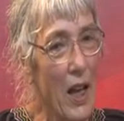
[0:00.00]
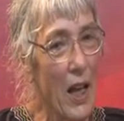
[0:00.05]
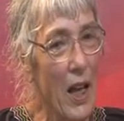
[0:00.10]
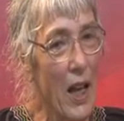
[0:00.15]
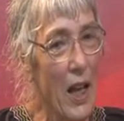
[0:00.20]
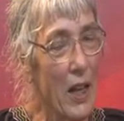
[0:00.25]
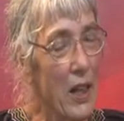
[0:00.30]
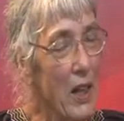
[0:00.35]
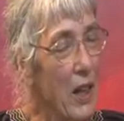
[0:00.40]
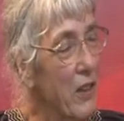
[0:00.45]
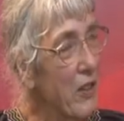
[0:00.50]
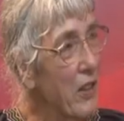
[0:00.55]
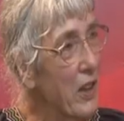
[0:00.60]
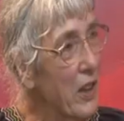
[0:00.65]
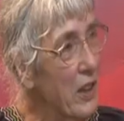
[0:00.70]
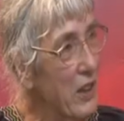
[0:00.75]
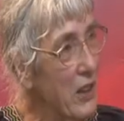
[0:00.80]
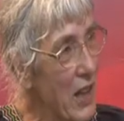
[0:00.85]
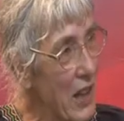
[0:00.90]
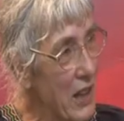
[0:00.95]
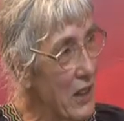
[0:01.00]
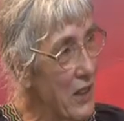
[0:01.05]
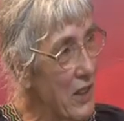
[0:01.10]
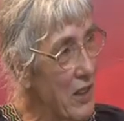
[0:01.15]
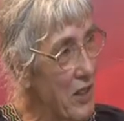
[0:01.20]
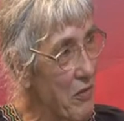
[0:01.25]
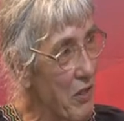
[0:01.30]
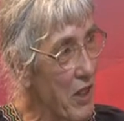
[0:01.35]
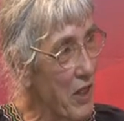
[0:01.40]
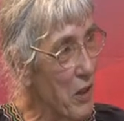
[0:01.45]
And I think that
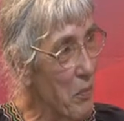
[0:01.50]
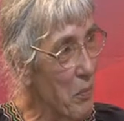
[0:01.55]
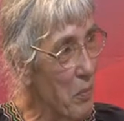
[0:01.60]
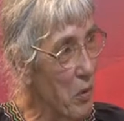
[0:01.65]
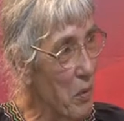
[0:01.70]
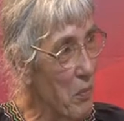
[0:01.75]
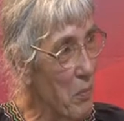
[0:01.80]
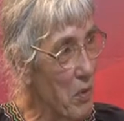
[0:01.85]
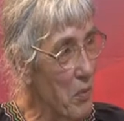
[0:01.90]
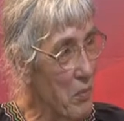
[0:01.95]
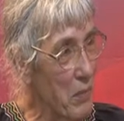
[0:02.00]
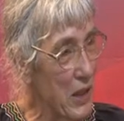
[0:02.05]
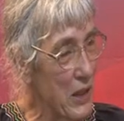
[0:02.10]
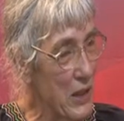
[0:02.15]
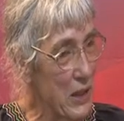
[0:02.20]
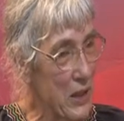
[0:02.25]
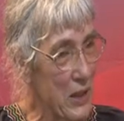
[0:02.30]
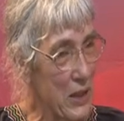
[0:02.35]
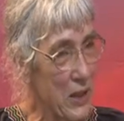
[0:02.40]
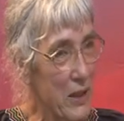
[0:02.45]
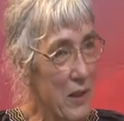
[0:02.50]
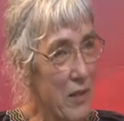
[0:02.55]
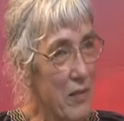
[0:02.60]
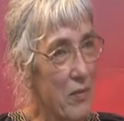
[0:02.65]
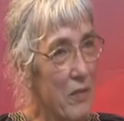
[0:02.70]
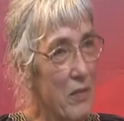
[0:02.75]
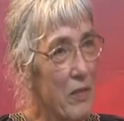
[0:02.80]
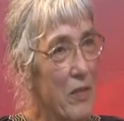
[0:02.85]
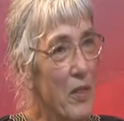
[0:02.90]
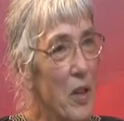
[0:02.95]
is very problematic.
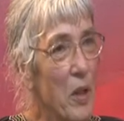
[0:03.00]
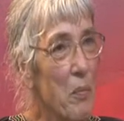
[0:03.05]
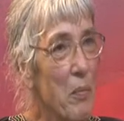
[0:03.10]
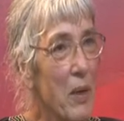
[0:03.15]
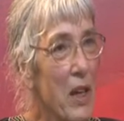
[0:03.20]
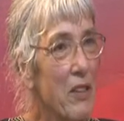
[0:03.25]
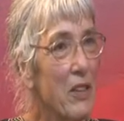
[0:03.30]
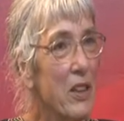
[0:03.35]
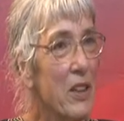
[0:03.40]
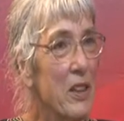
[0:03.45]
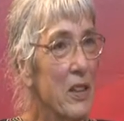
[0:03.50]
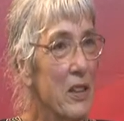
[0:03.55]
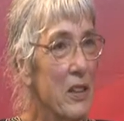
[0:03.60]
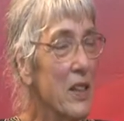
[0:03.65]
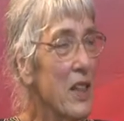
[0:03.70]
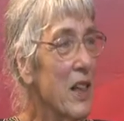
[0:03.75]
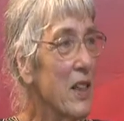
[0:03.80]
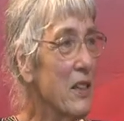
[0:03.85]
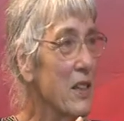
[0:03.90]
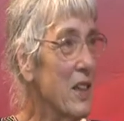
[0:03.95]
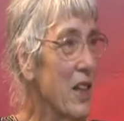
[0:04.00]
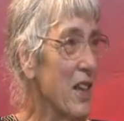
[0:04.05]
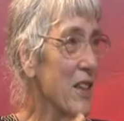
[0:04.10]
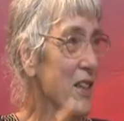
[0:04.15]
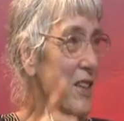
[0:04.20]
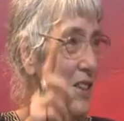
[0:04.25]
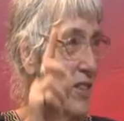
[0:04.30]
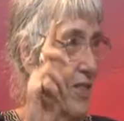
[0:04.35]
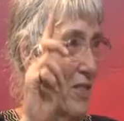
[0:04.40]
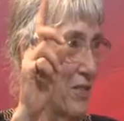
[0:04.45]
America says
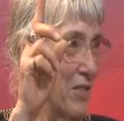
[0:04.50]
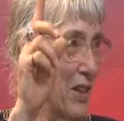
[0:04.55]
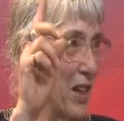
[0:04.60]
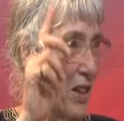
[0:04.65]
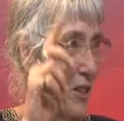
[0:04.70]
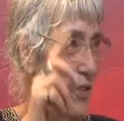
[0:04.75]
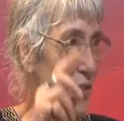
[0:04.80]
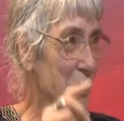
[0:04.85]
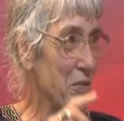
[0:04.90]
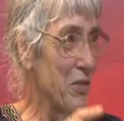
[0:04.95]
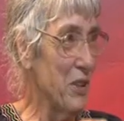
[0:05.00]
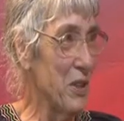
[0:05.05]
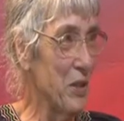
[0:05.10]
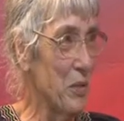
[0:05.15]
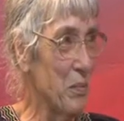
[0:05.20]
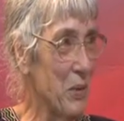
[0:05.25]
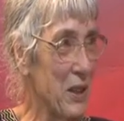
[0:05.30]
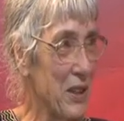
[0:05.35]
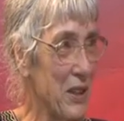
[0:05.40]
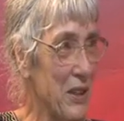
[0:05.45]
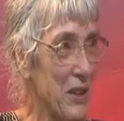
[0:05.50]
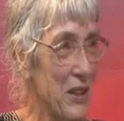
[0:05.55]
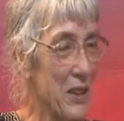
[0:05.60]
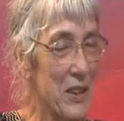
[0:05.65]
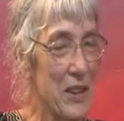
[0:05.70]
yes, end of independence.